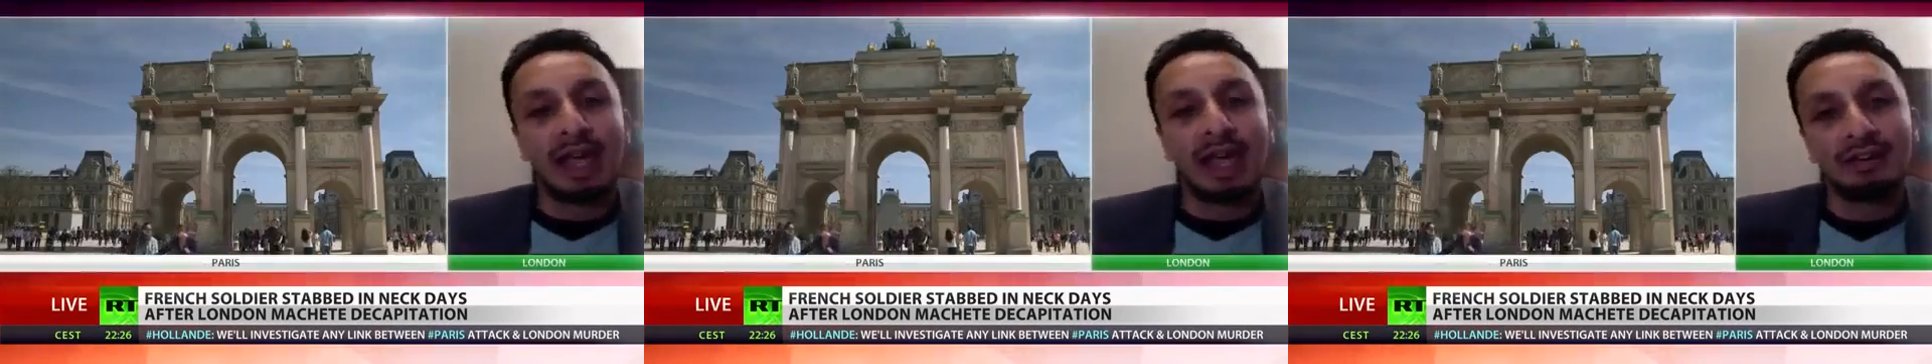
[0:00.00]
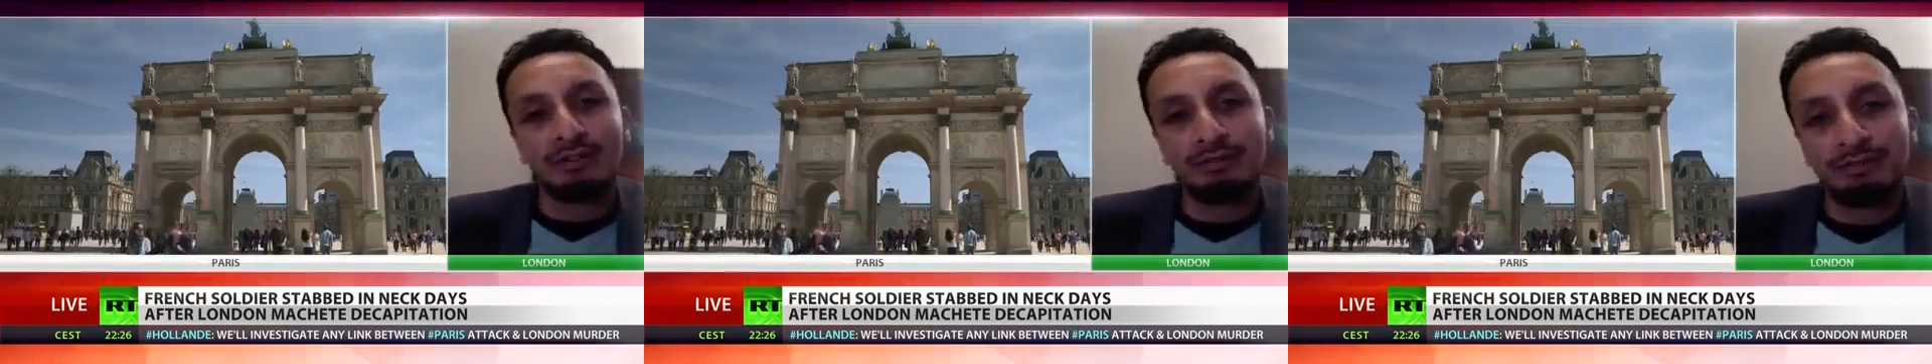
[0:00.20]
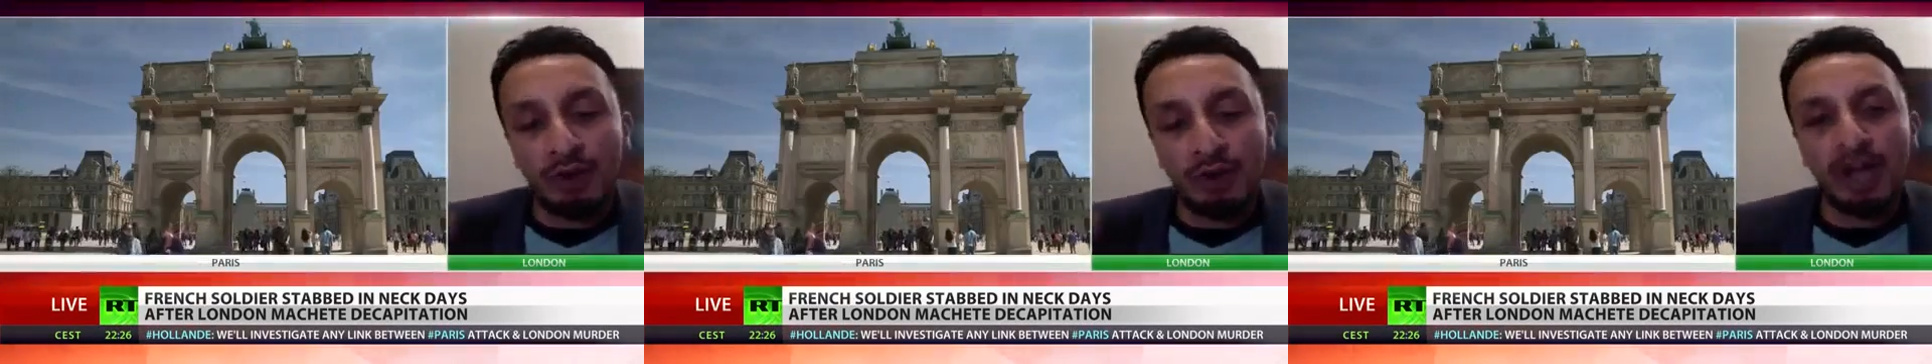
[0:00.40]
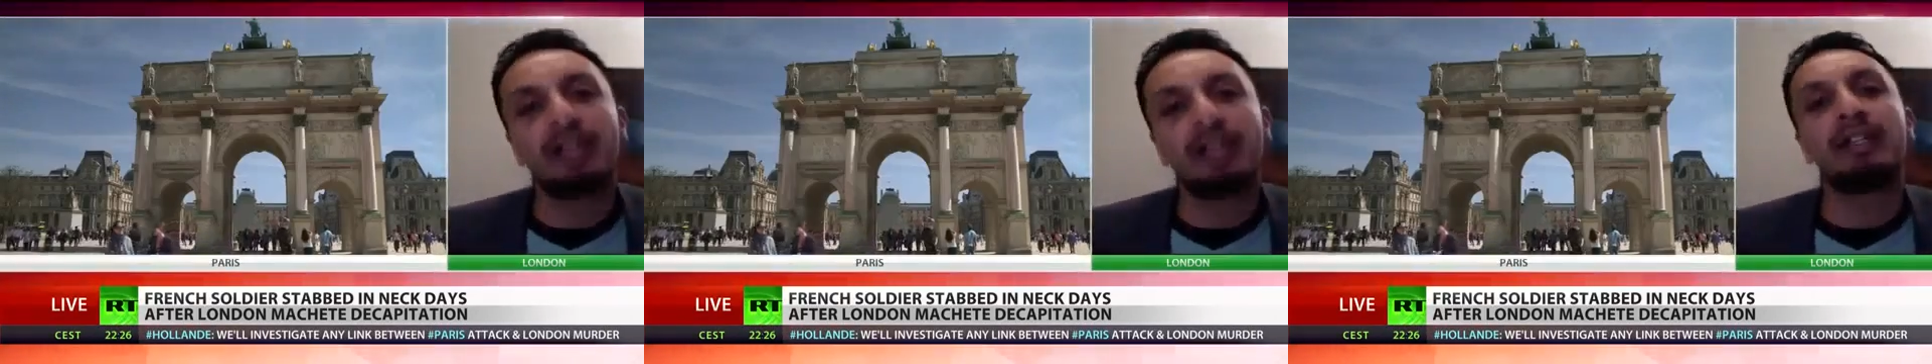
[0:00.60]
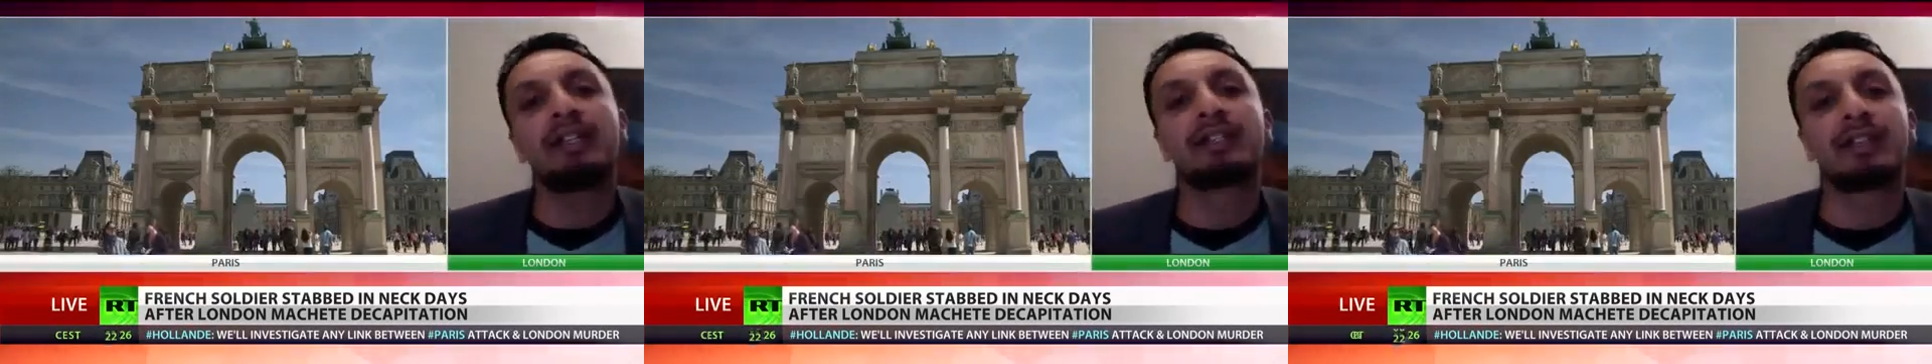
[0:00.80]
and
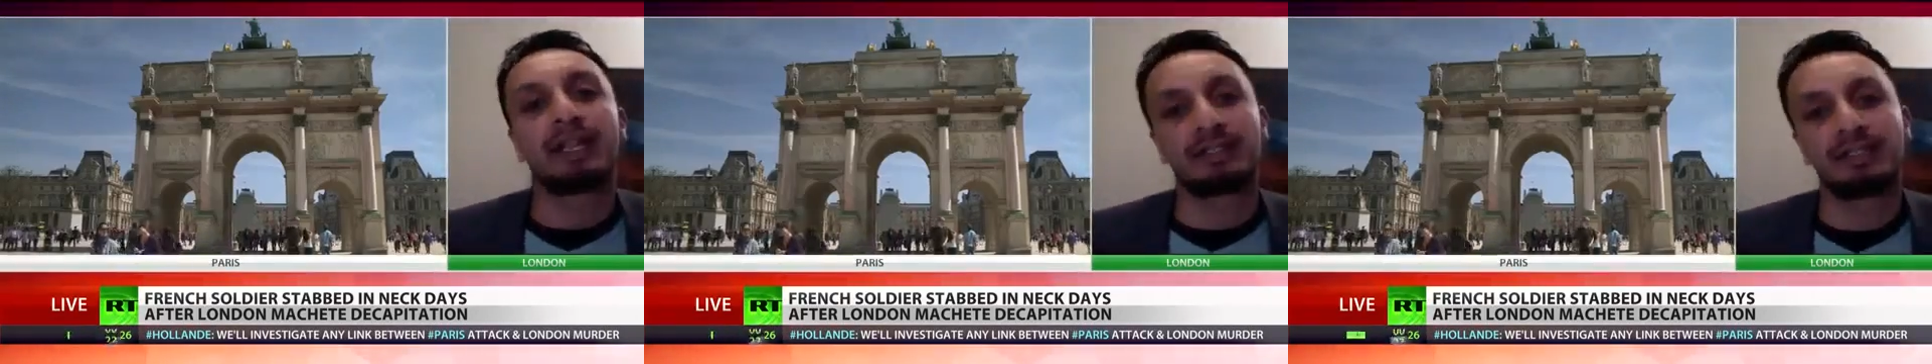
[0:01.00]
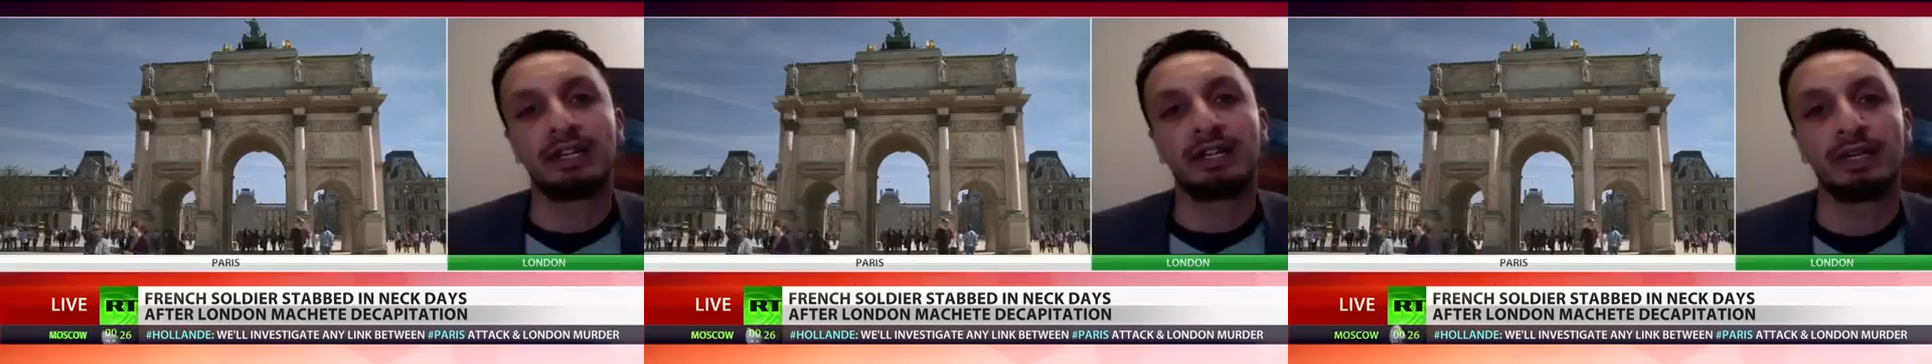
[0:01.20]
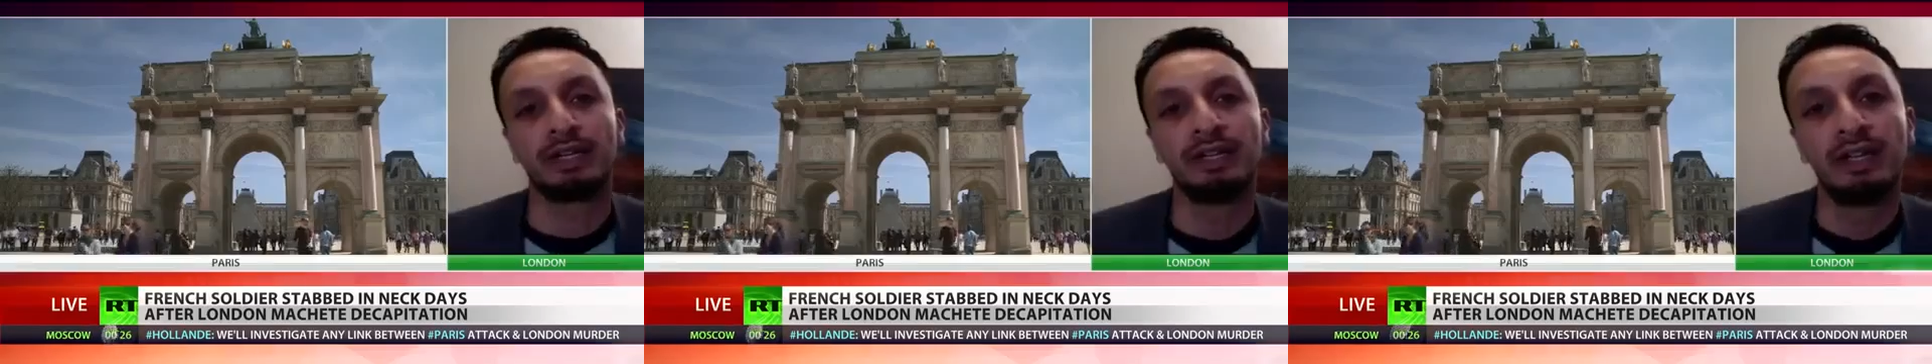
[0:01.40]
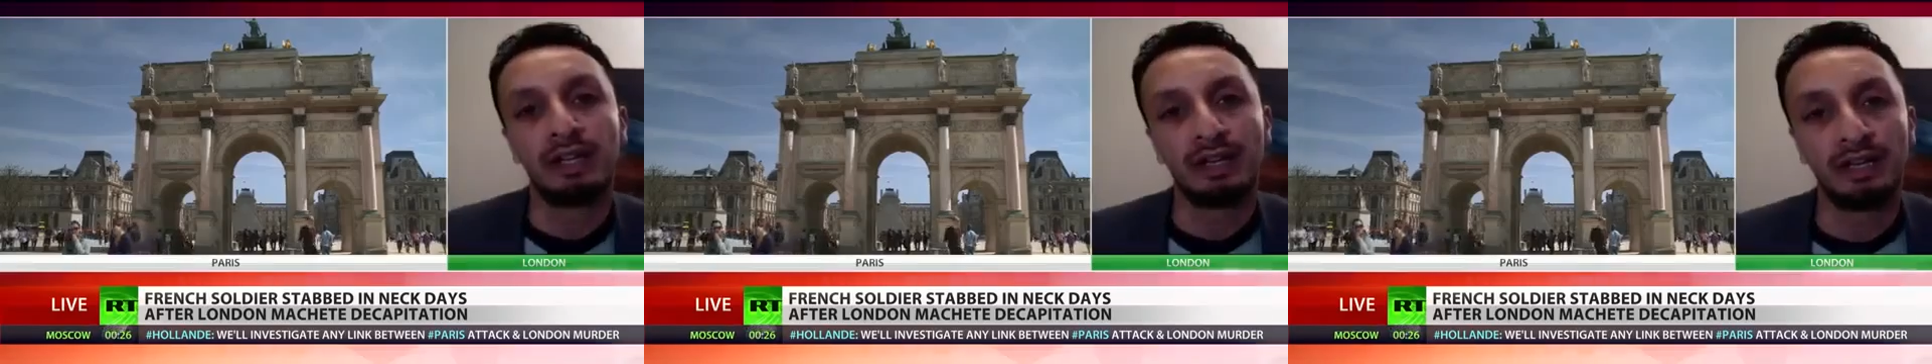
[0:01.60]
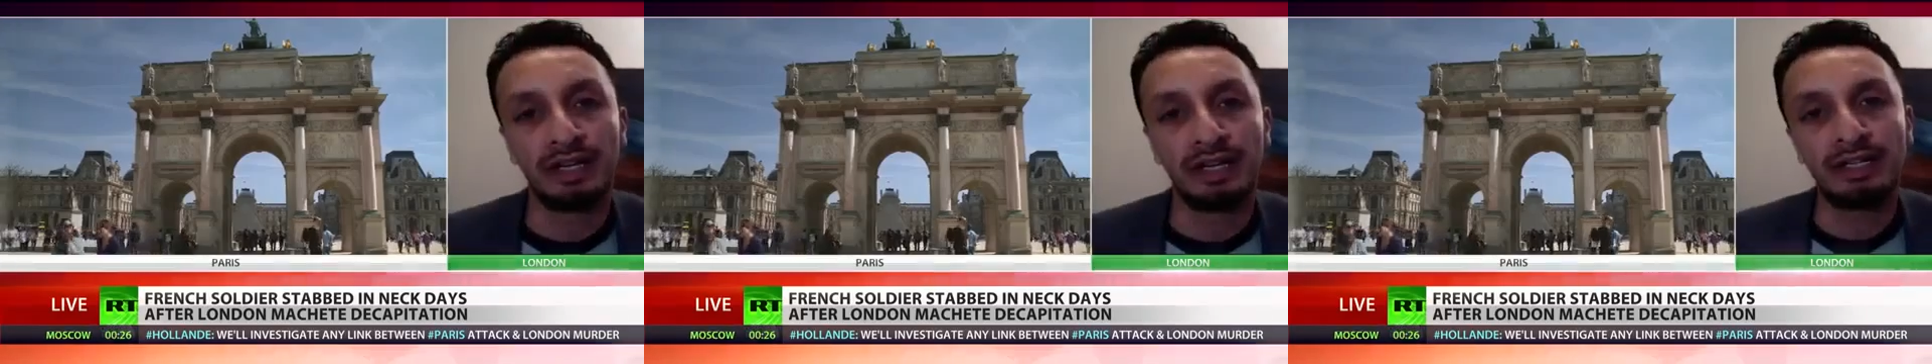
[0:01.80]
violently sectarian
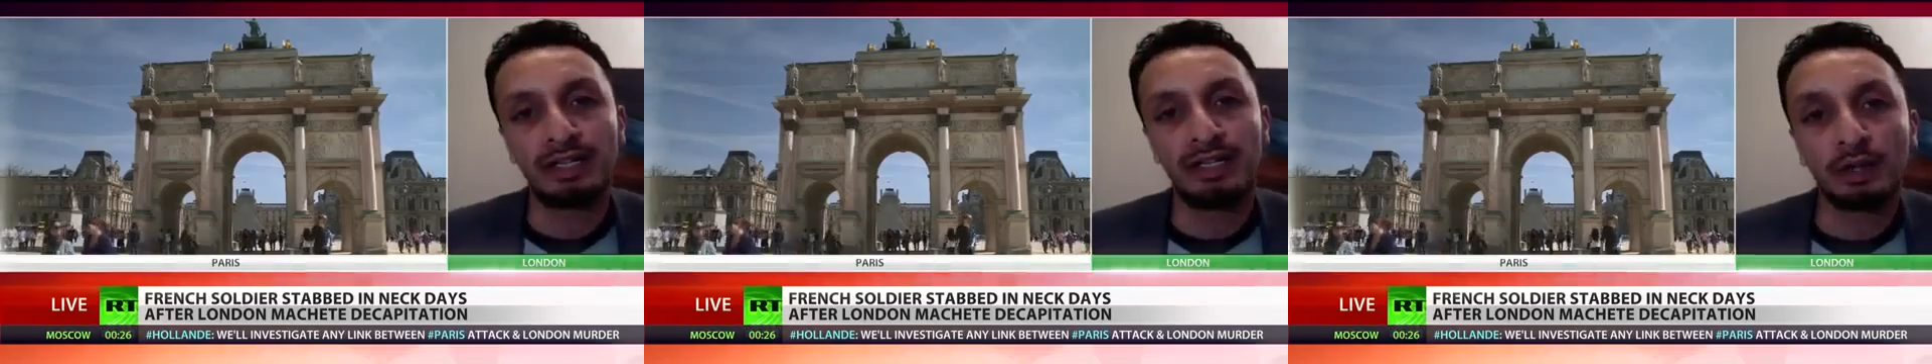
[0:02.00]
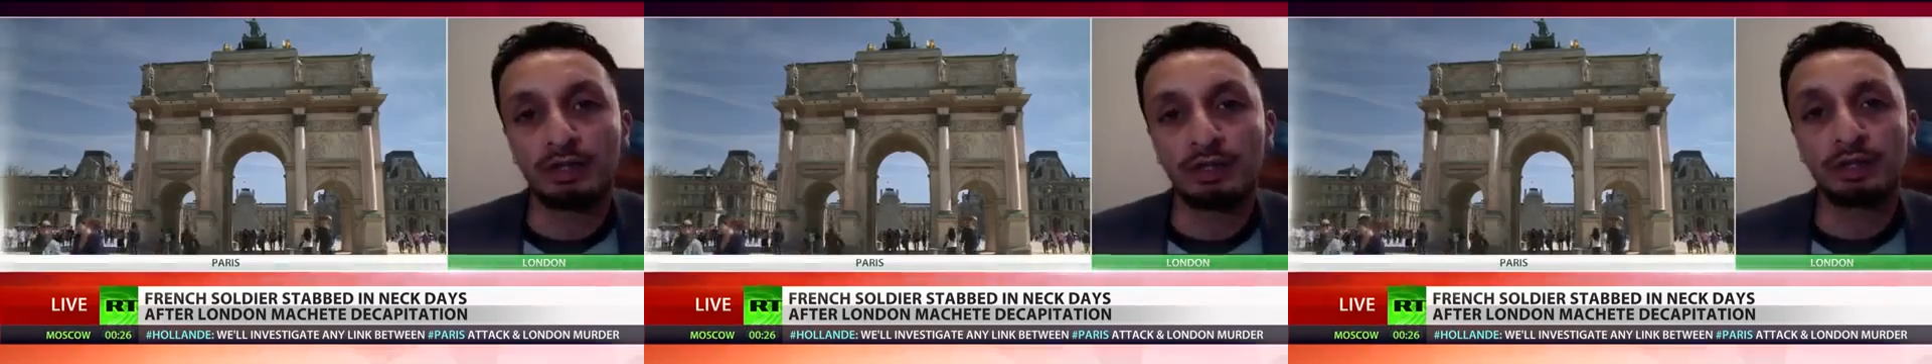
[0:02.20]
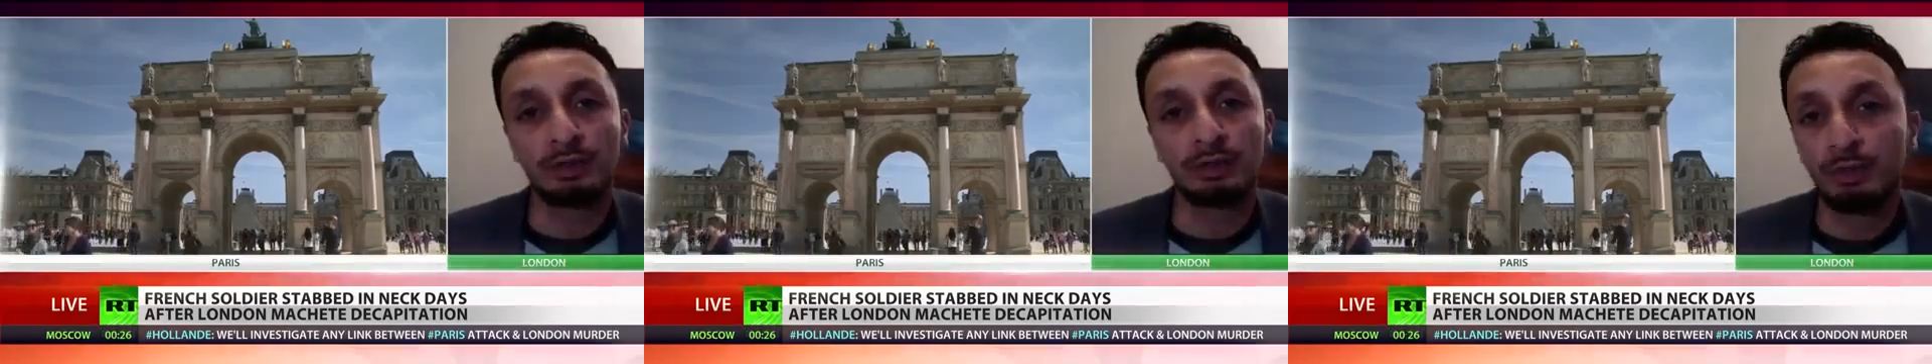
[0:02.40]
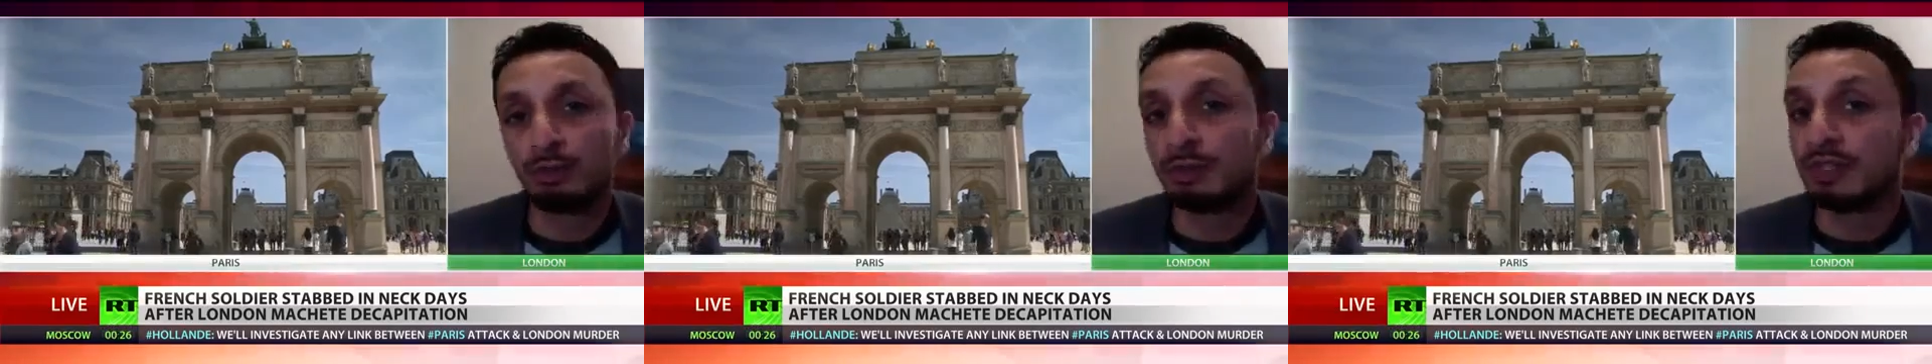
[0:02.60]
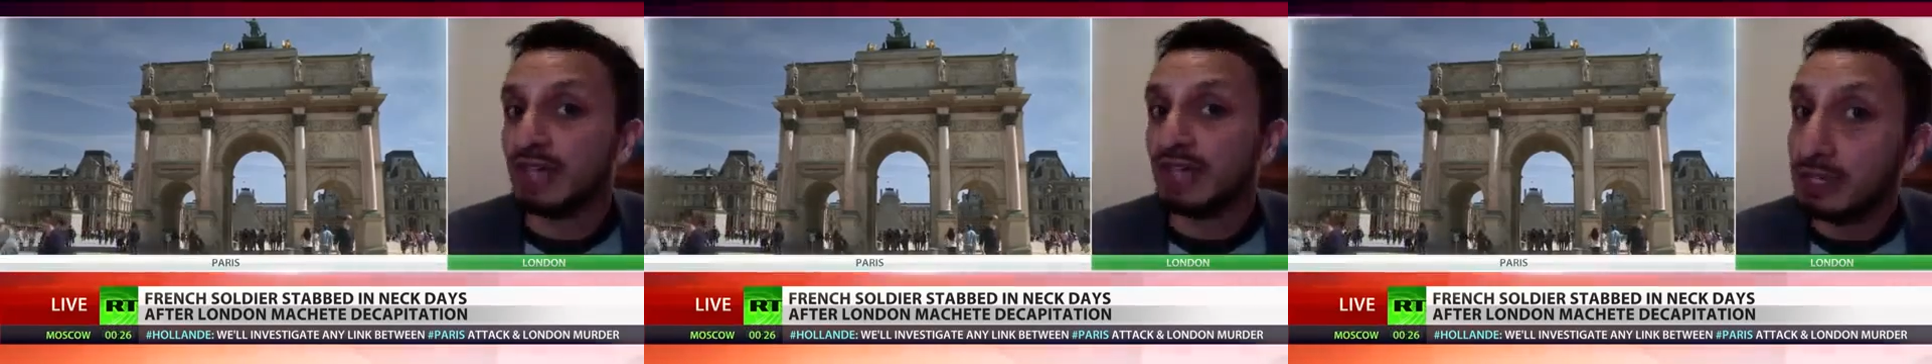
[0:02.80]
ideological movements,